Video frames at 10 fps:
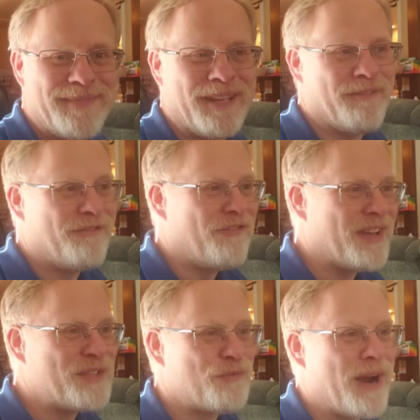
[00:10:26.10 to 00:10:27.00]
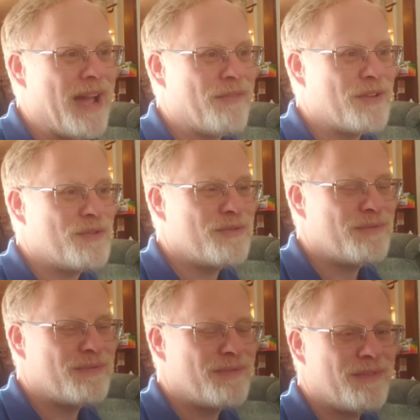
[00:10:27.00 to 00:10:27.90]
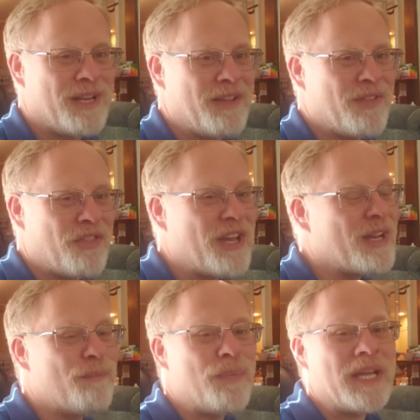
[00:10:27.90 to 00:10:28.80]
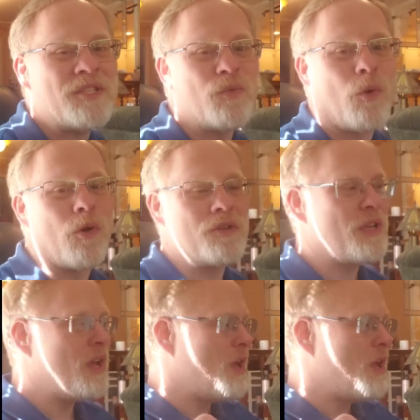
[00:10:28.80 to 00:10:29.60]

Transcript: It fits Ravage. even think of Beast Wars